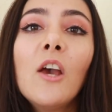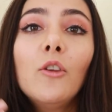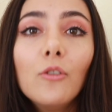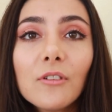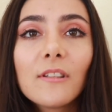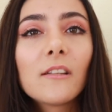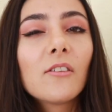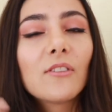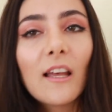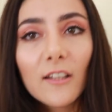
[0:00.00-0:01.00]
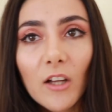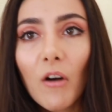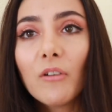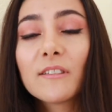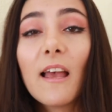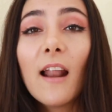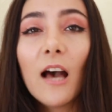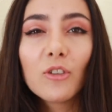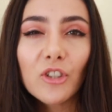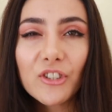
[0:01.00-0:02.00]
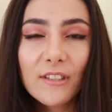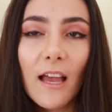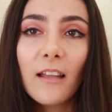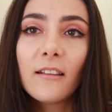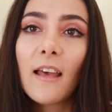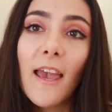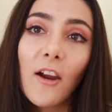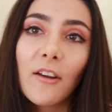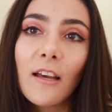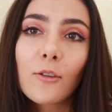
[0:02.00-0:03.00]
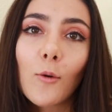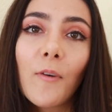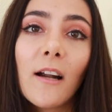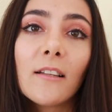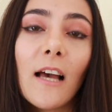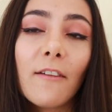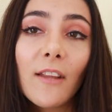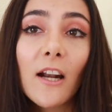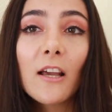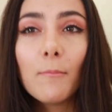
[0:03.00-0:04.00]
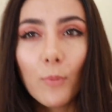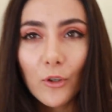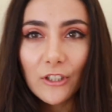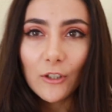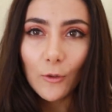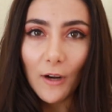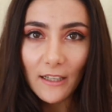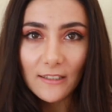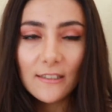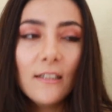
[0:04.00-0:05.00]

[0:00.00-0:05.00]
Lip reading: use it to set goals and understand the areas of our life that are important to us.